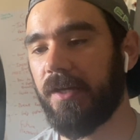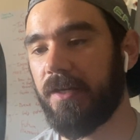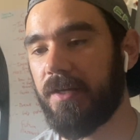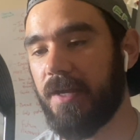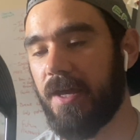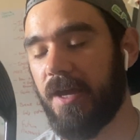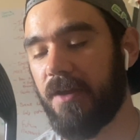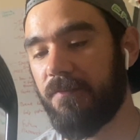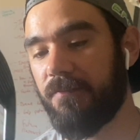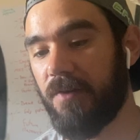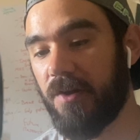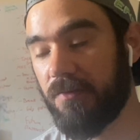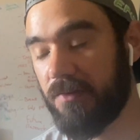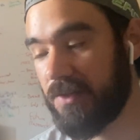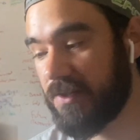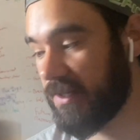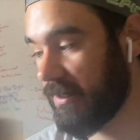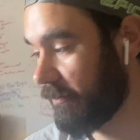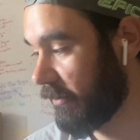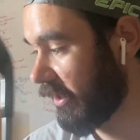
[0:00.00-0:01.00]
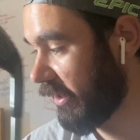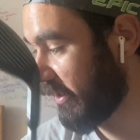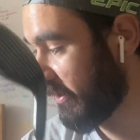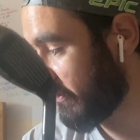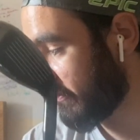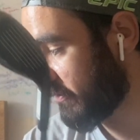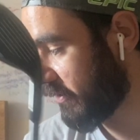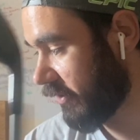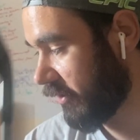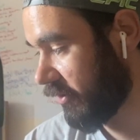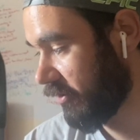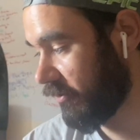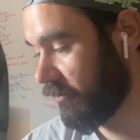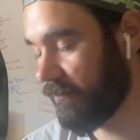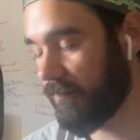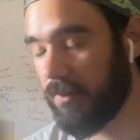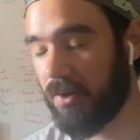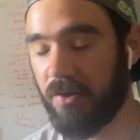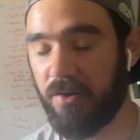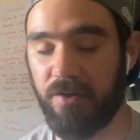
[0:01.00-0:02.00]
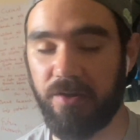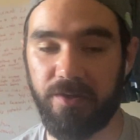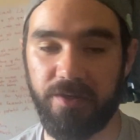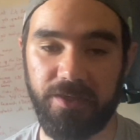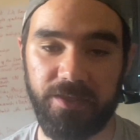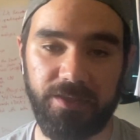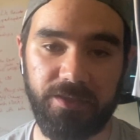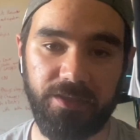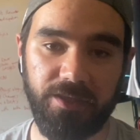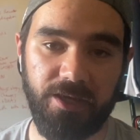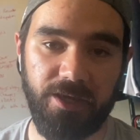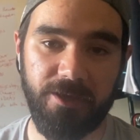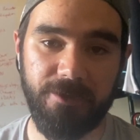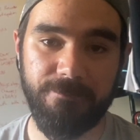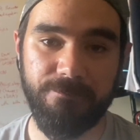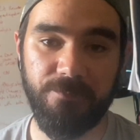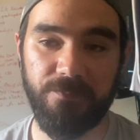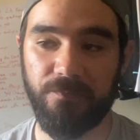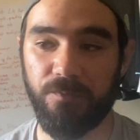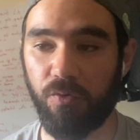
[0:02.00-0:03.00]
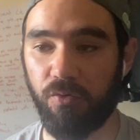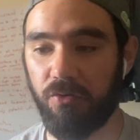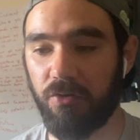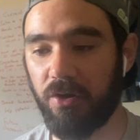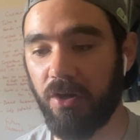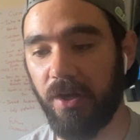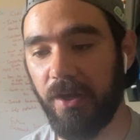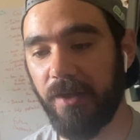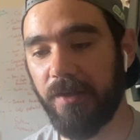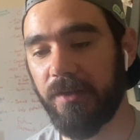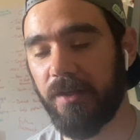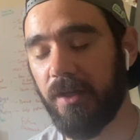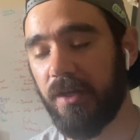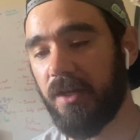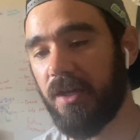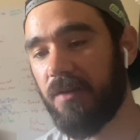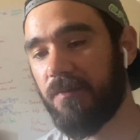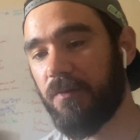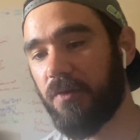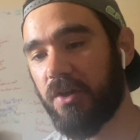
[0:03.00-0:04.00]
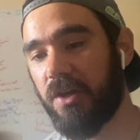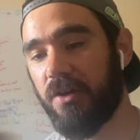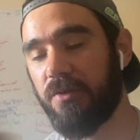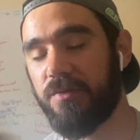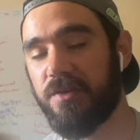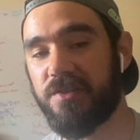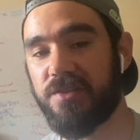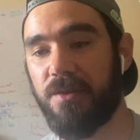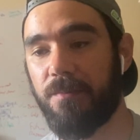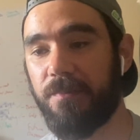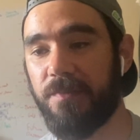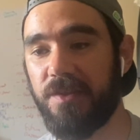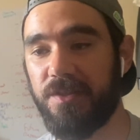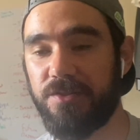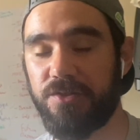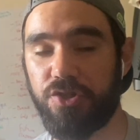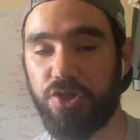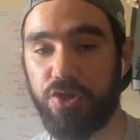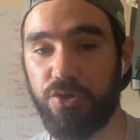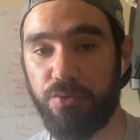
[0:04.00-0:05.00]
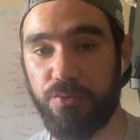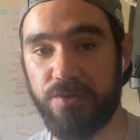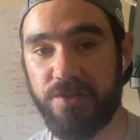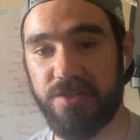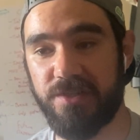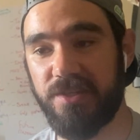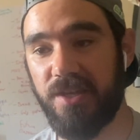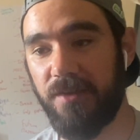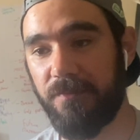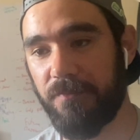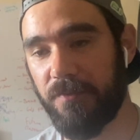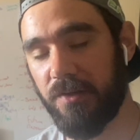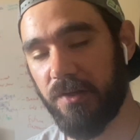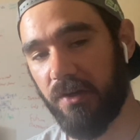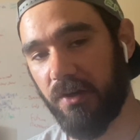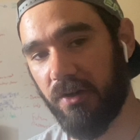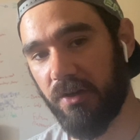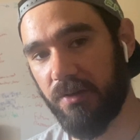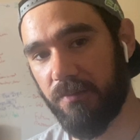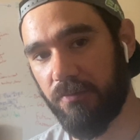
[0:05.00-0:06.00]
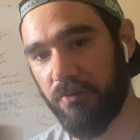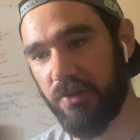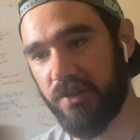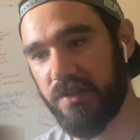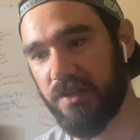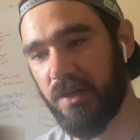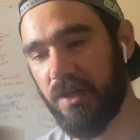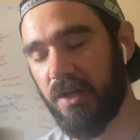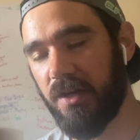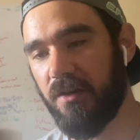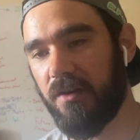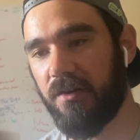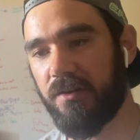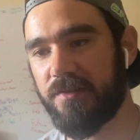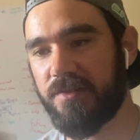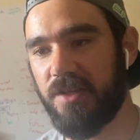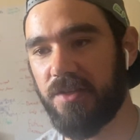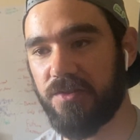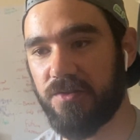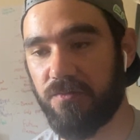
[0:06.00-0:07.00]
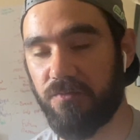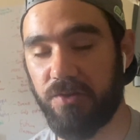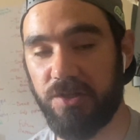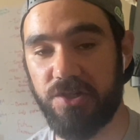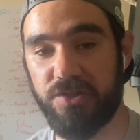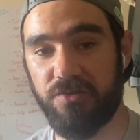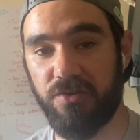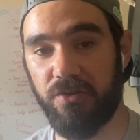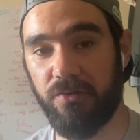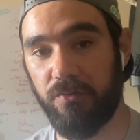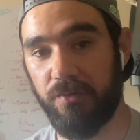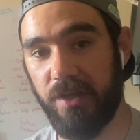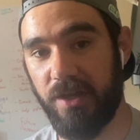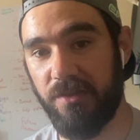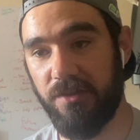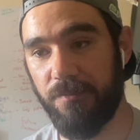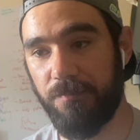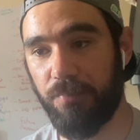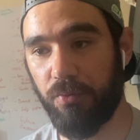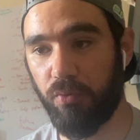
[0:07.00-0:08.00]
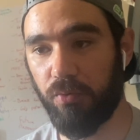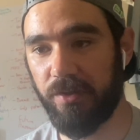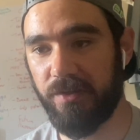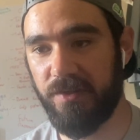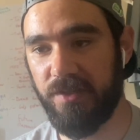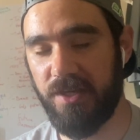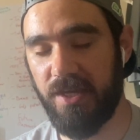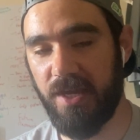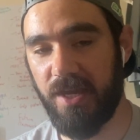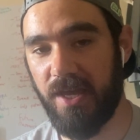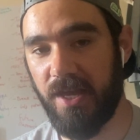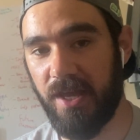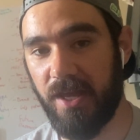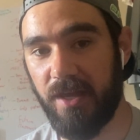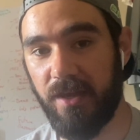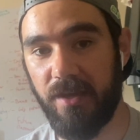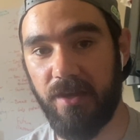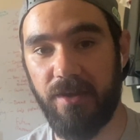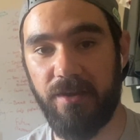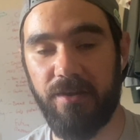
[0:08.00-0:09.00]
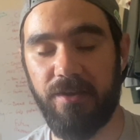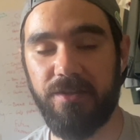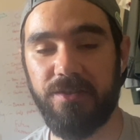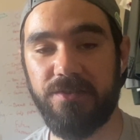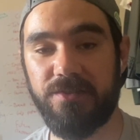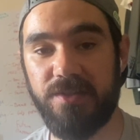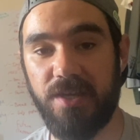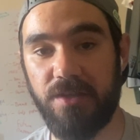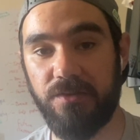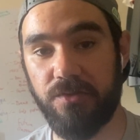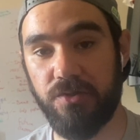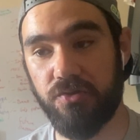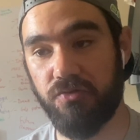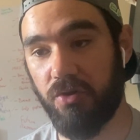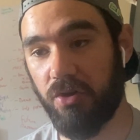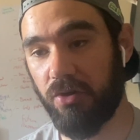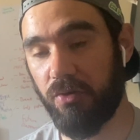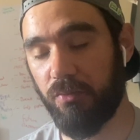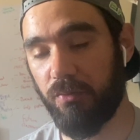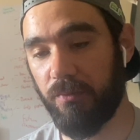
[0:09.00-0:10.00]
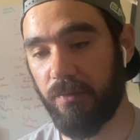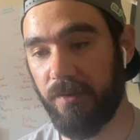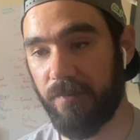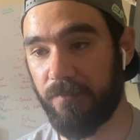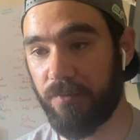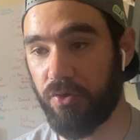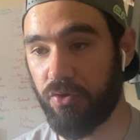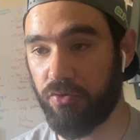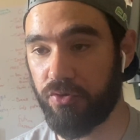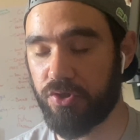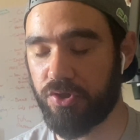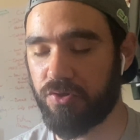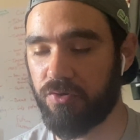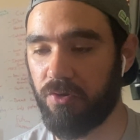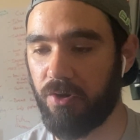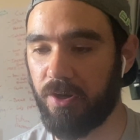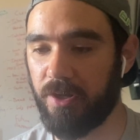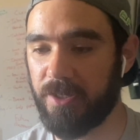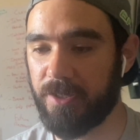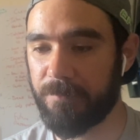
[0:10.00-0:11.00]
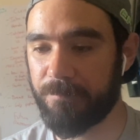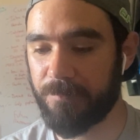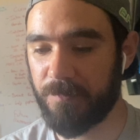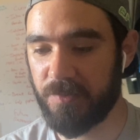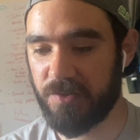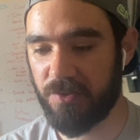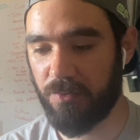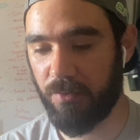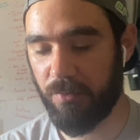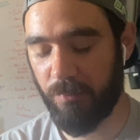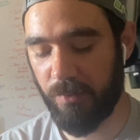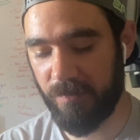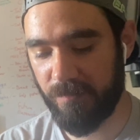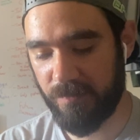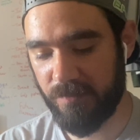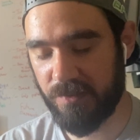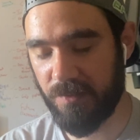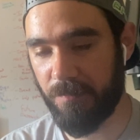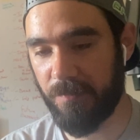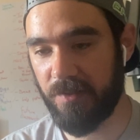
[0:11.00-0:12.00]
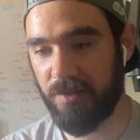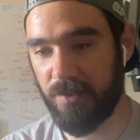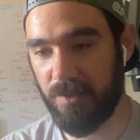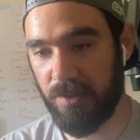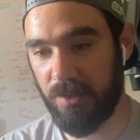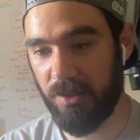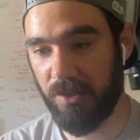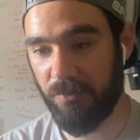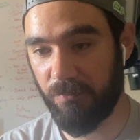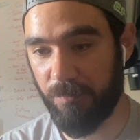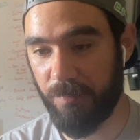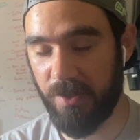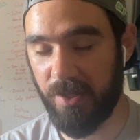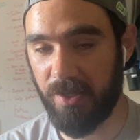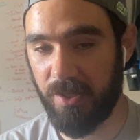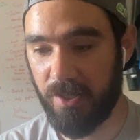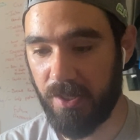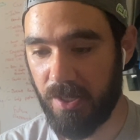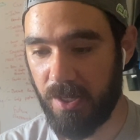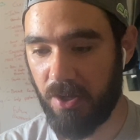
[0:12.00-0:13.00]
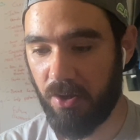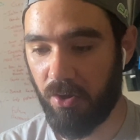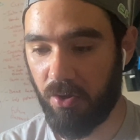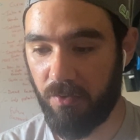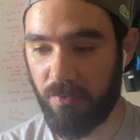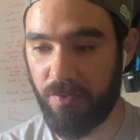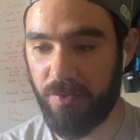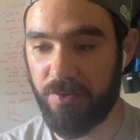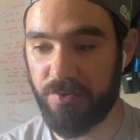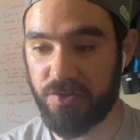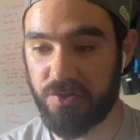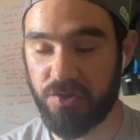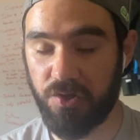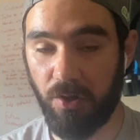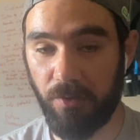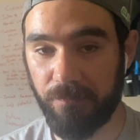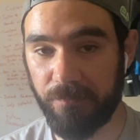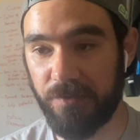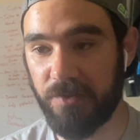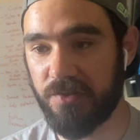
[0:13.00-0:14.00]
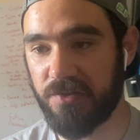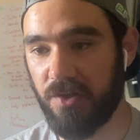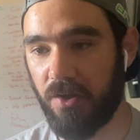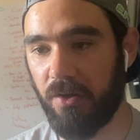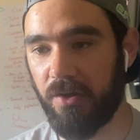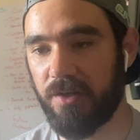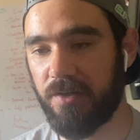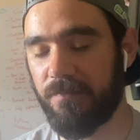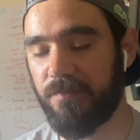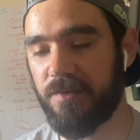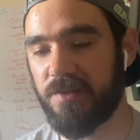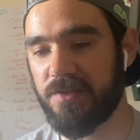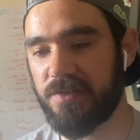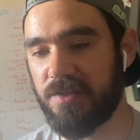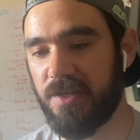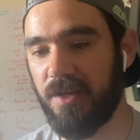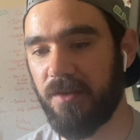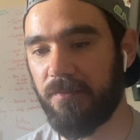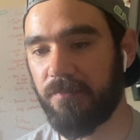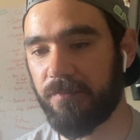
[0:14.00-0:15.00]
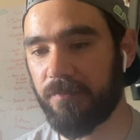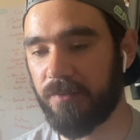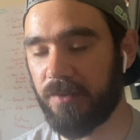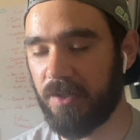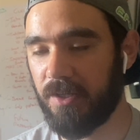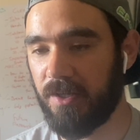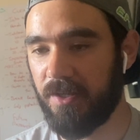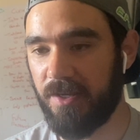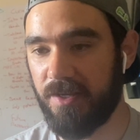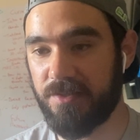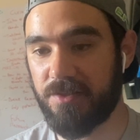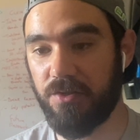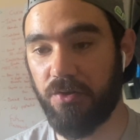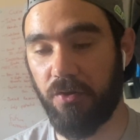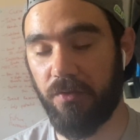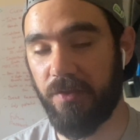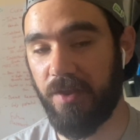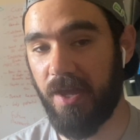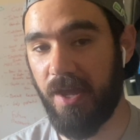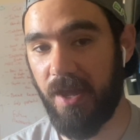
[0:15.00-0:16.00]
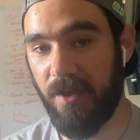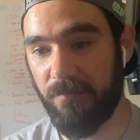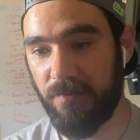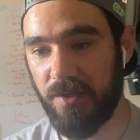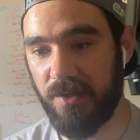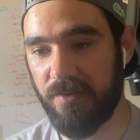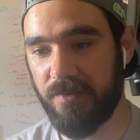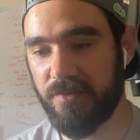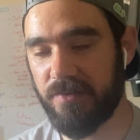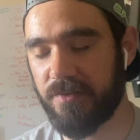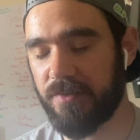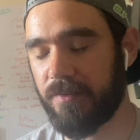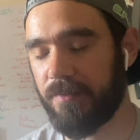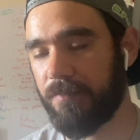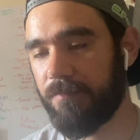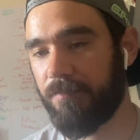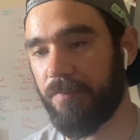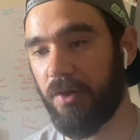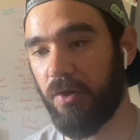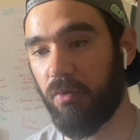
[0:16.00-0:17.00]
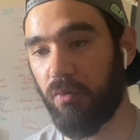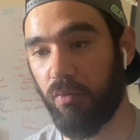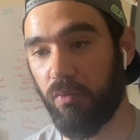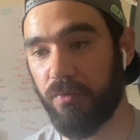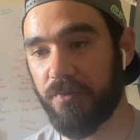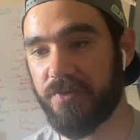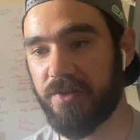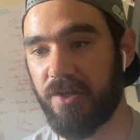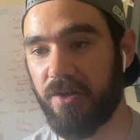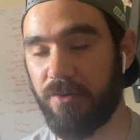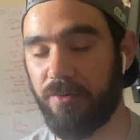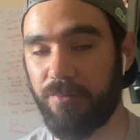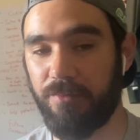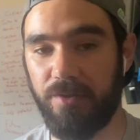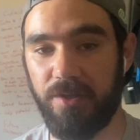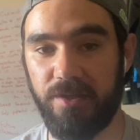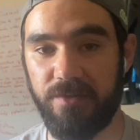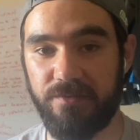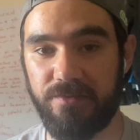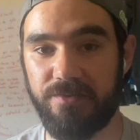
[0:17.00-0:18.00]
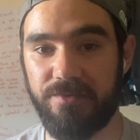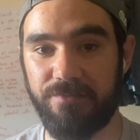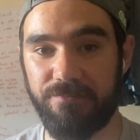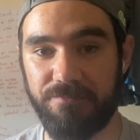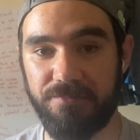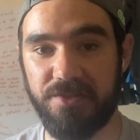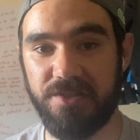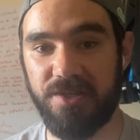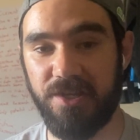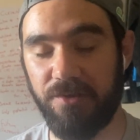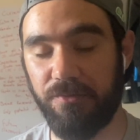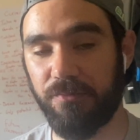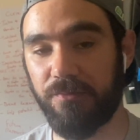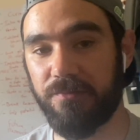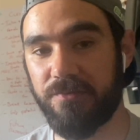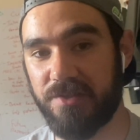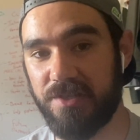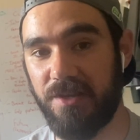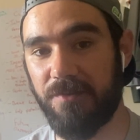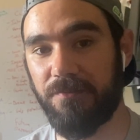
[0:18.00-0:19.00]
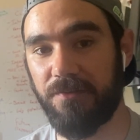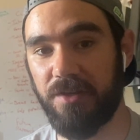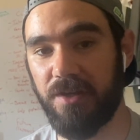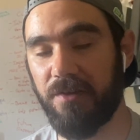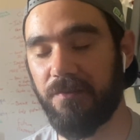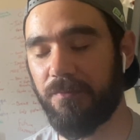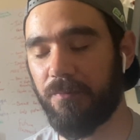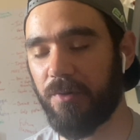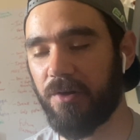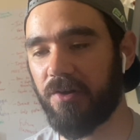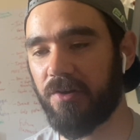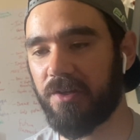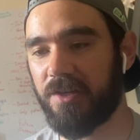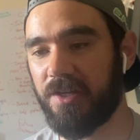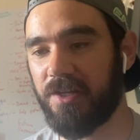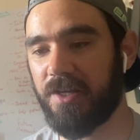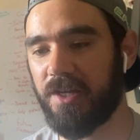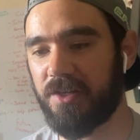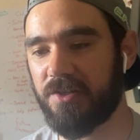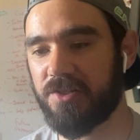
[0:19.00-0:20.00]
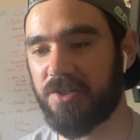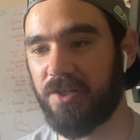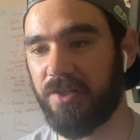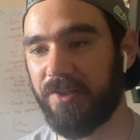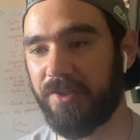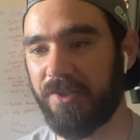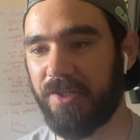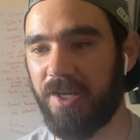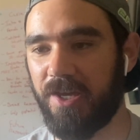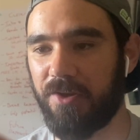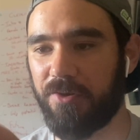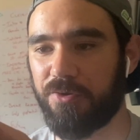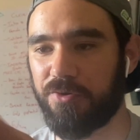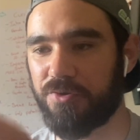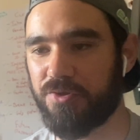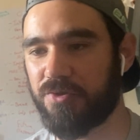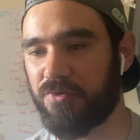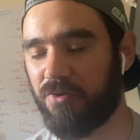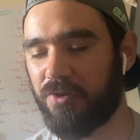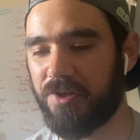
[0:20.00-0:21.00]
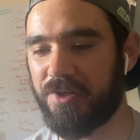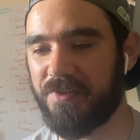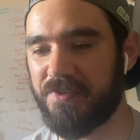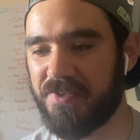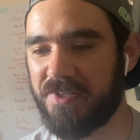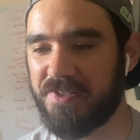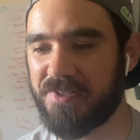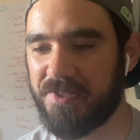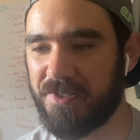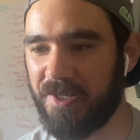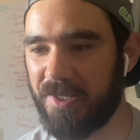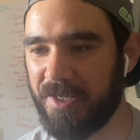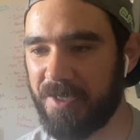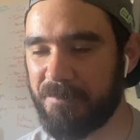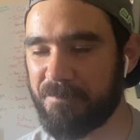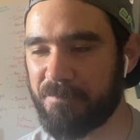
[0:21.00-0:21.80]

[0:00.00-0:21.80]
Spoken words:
Now, very similar to my 4-iron, if I go to something too stiff in a hybrid, I tend to really struggle getting the ball in the air and tend to struggle with good strike. So I went something a little bit on the softer side of a stiff. It's not the heaviest, but also it's still stiff enough where I can actually get a good strike consistently.